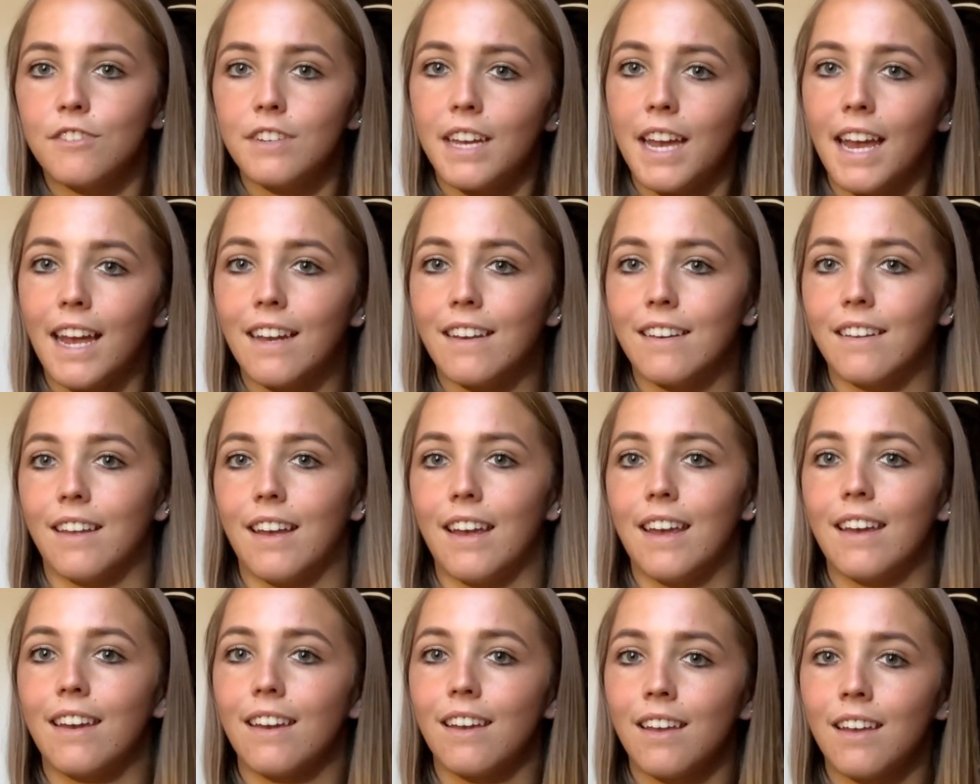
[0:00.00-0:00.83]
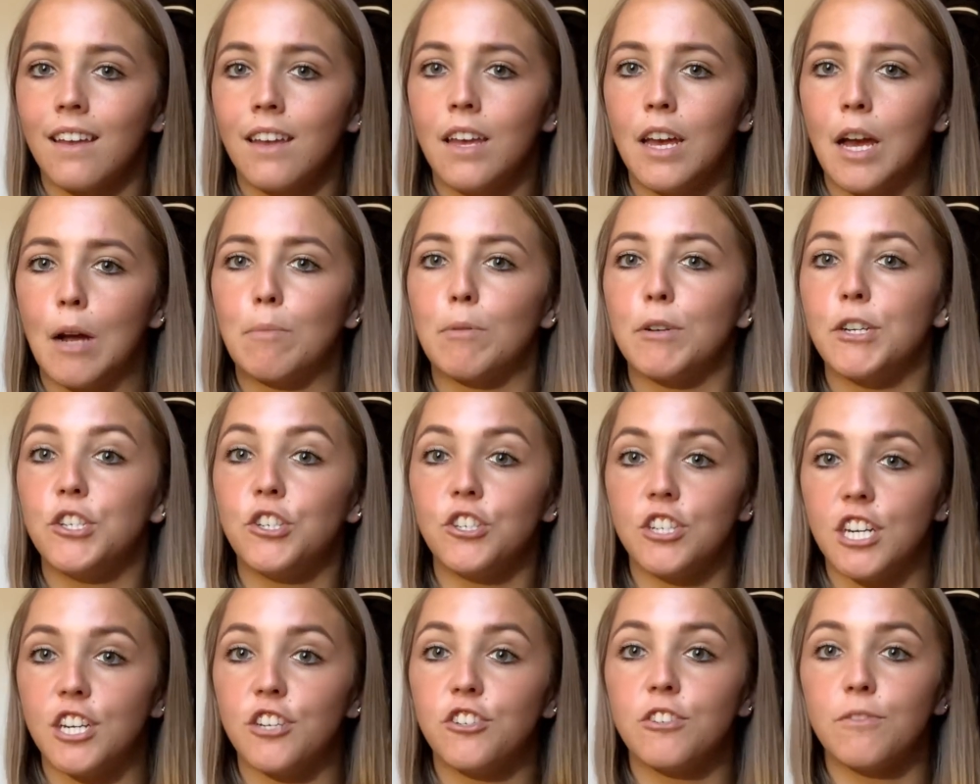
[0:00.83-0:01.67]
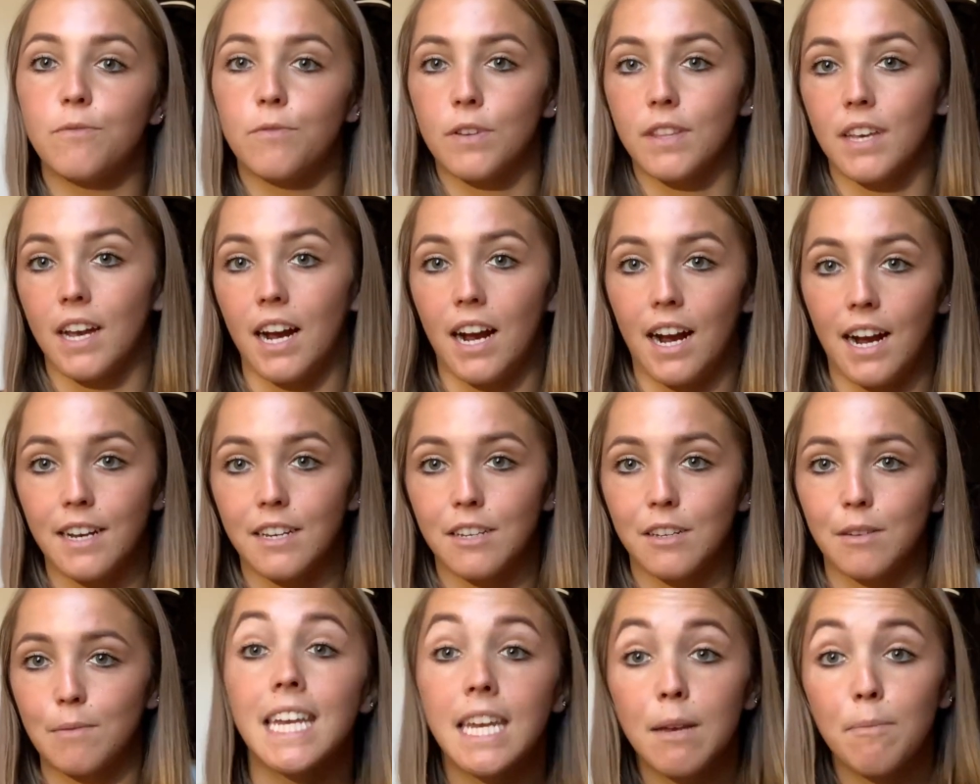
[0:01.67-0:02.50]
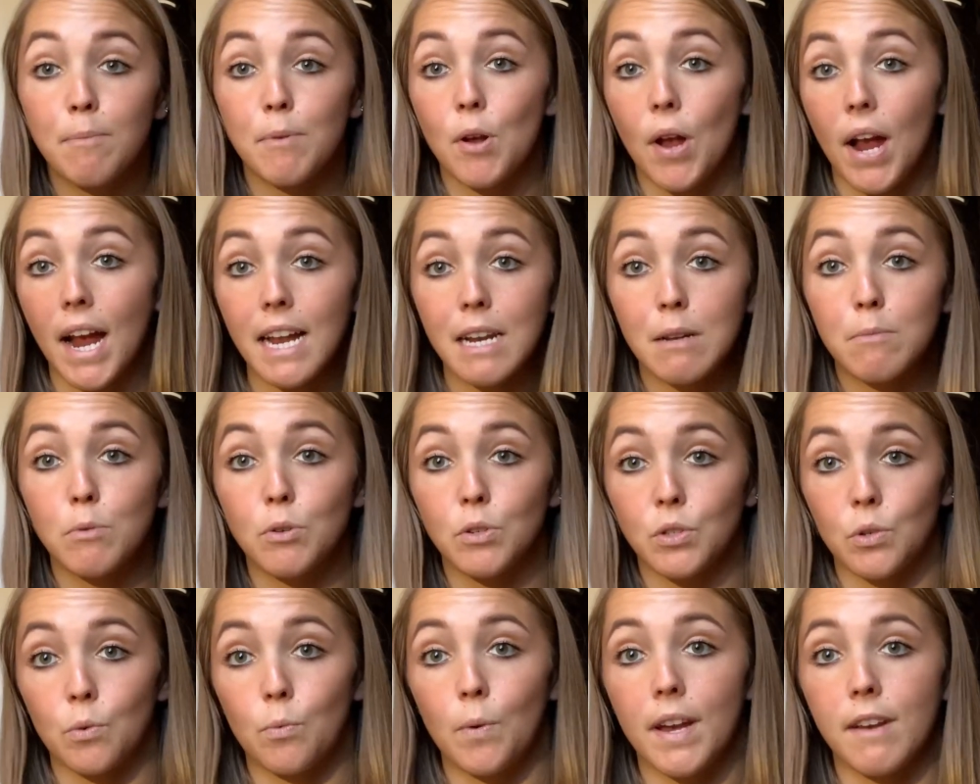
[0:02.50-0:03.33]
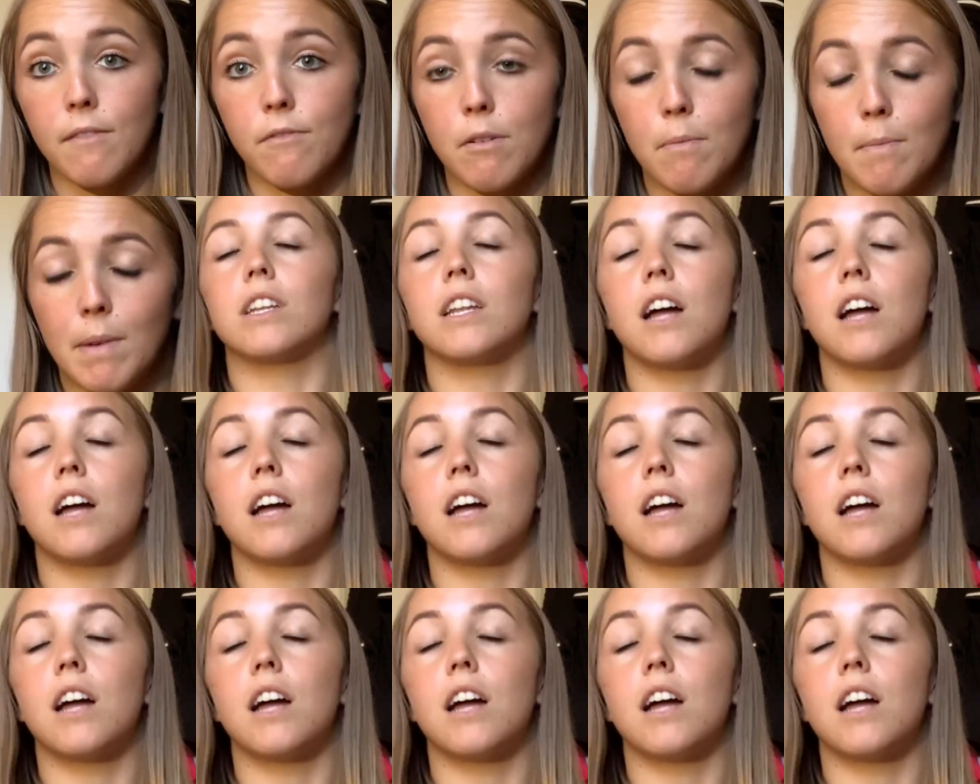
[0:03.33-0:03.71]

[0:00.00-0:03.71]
and like appreciation for that item. Keep your animals away from it.